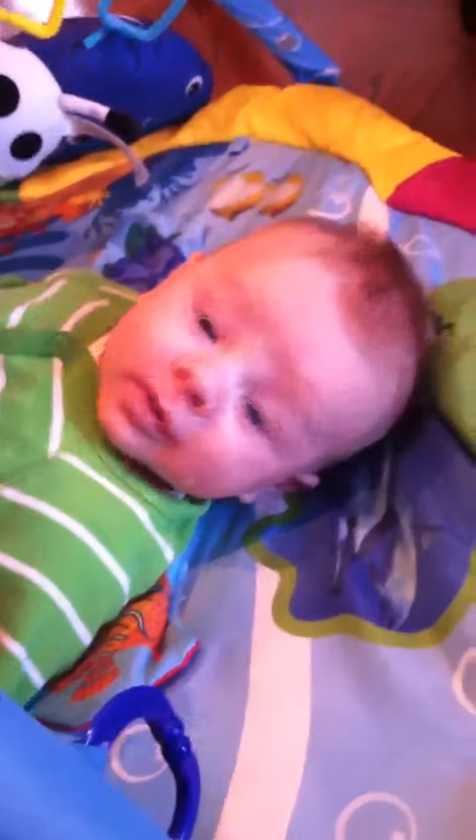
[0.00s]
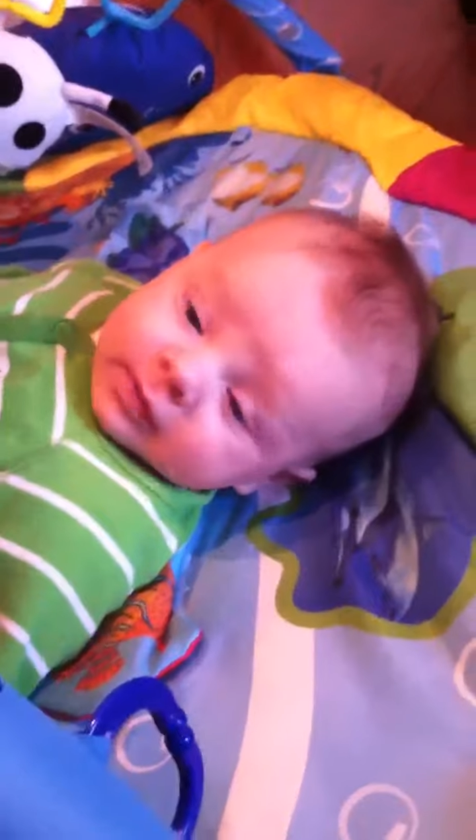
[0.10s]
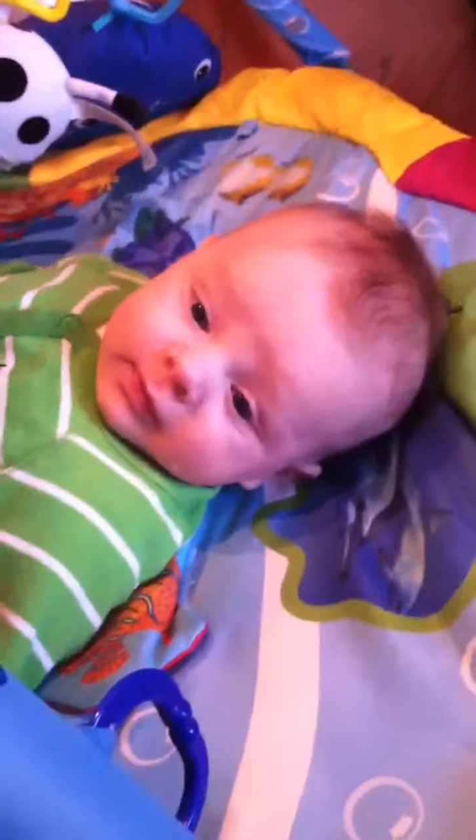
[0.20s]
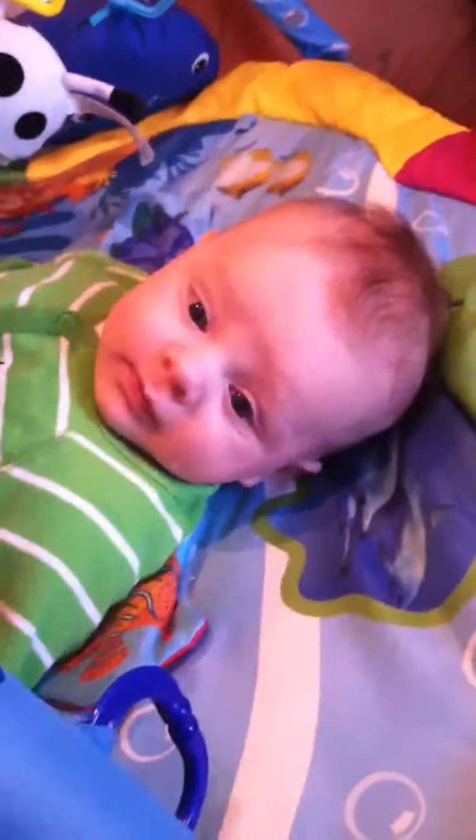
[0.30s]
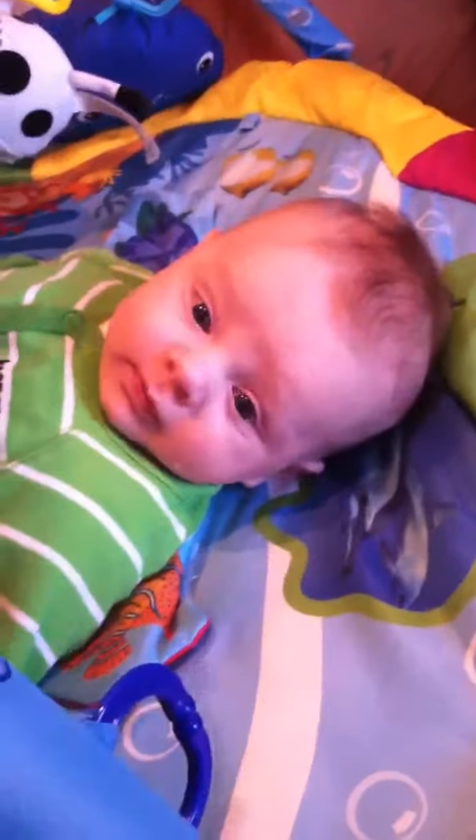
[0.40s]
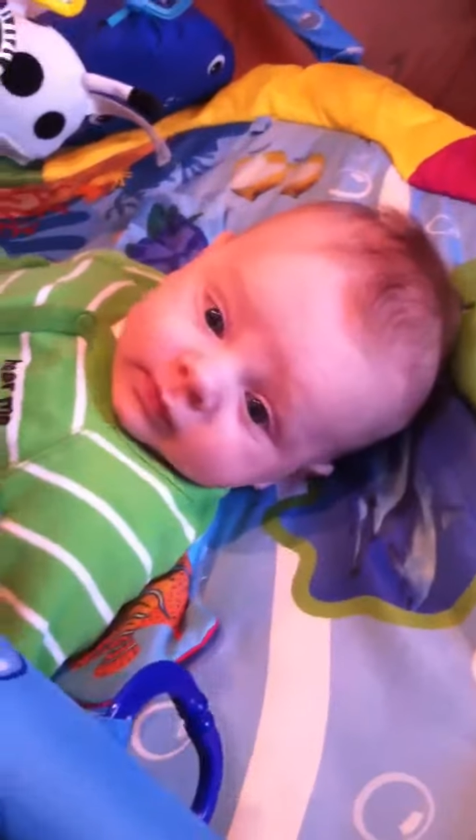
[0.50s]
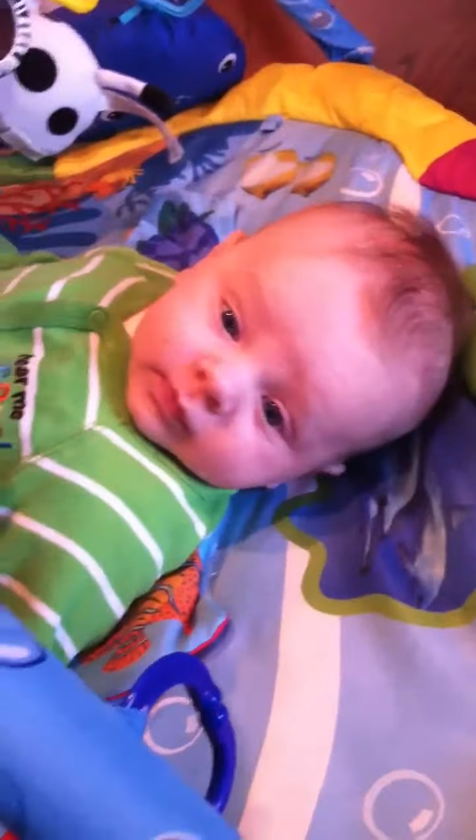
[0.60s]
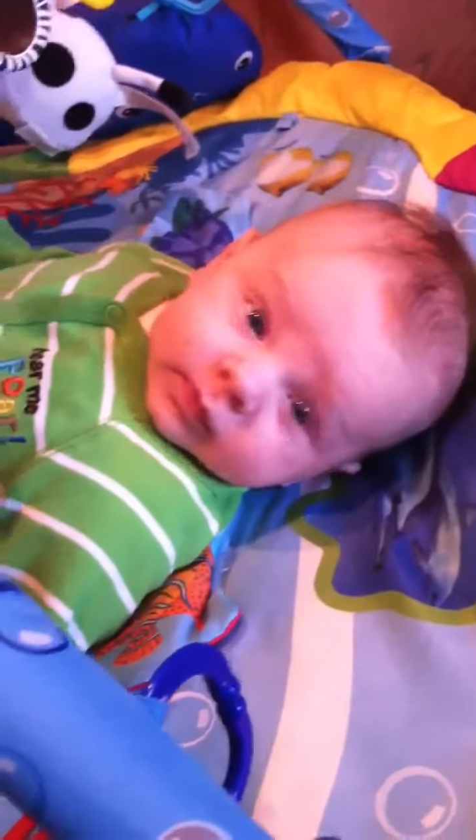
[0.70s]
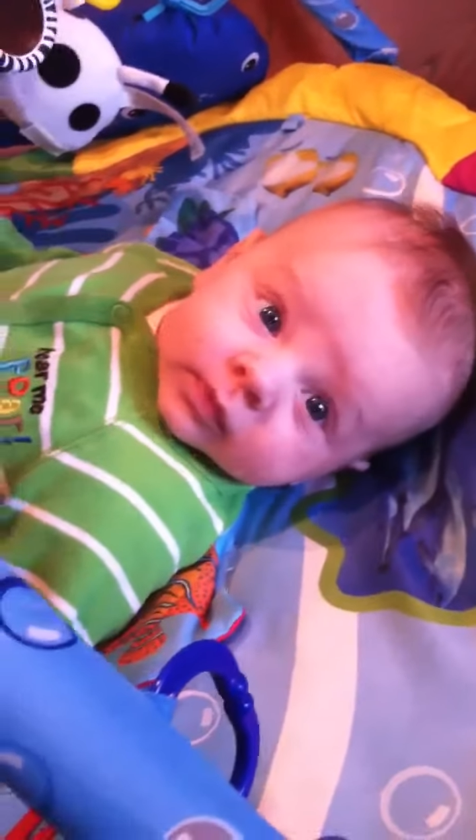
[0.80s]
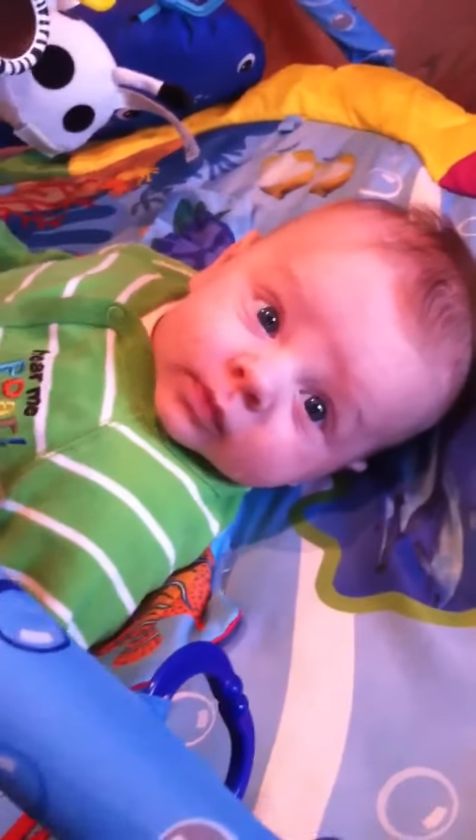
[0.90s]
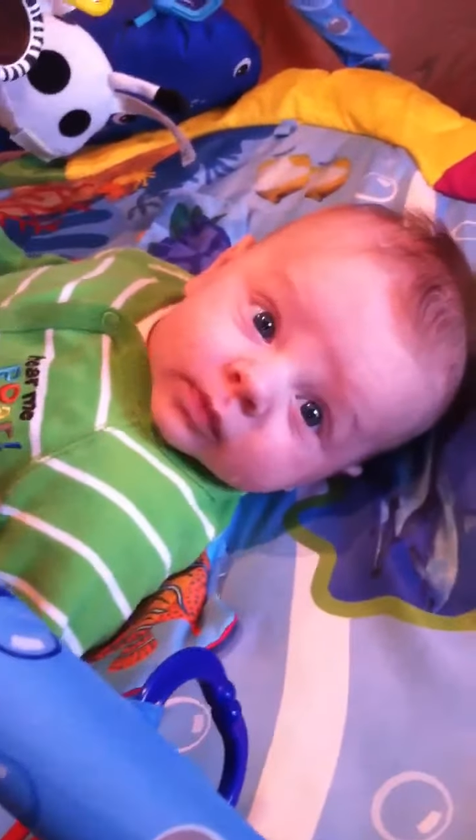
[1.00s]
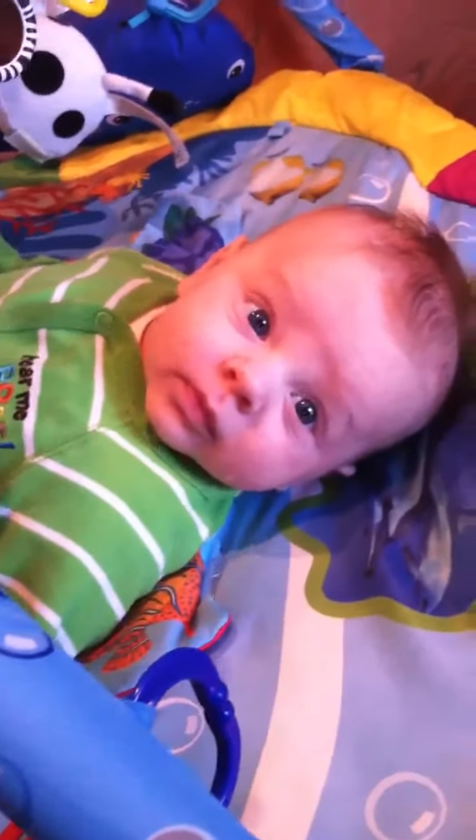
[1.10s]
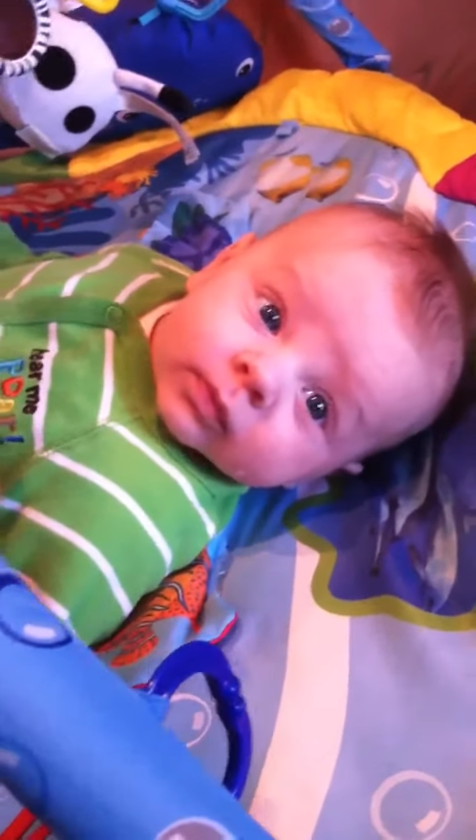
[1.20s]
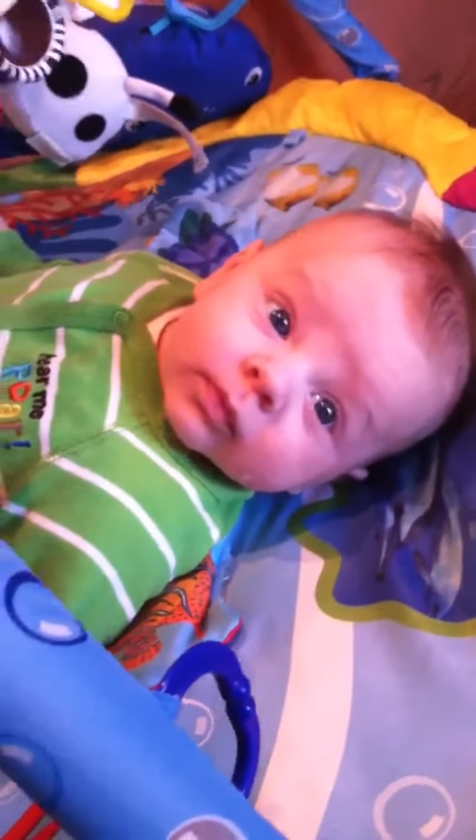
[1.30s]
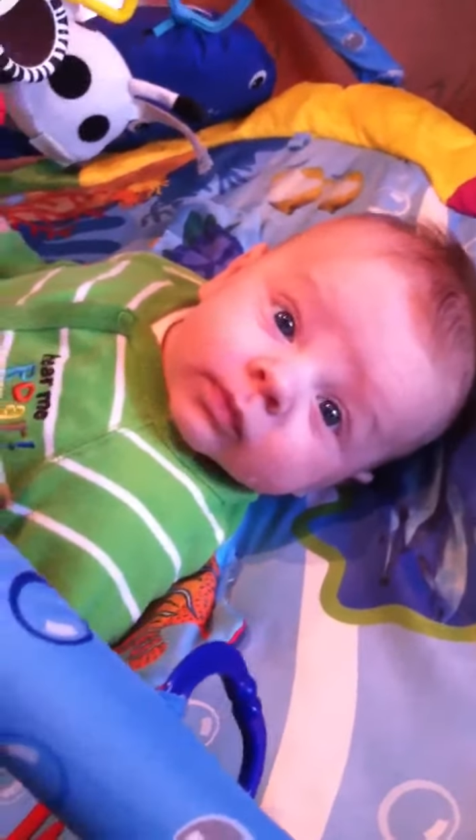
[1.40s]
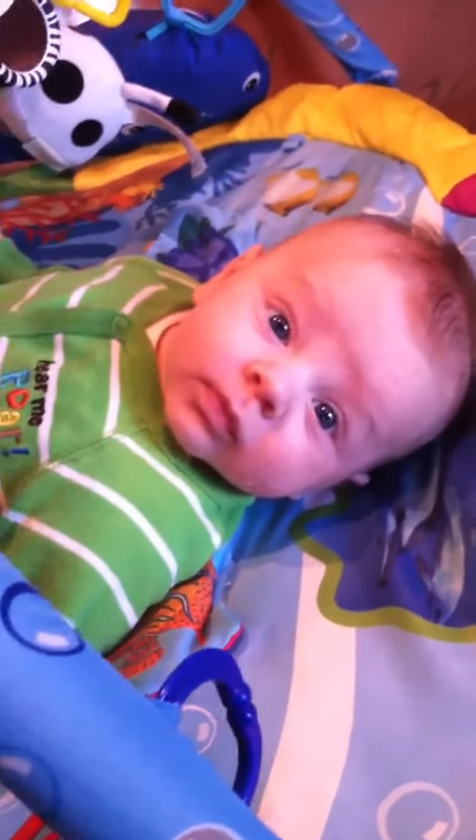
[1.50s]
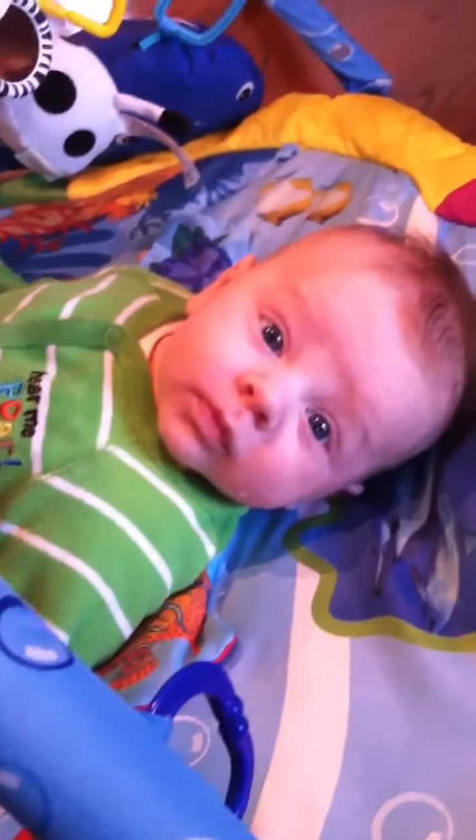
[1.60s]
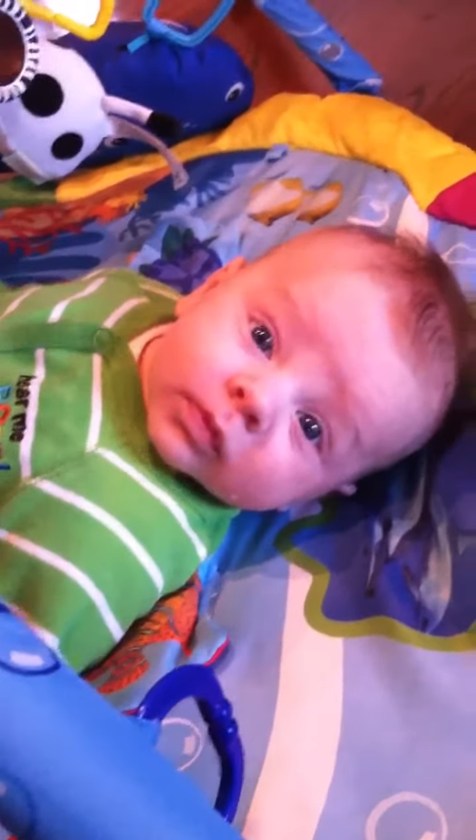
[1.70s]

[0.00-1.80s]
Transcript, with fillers: Can we get some smiles?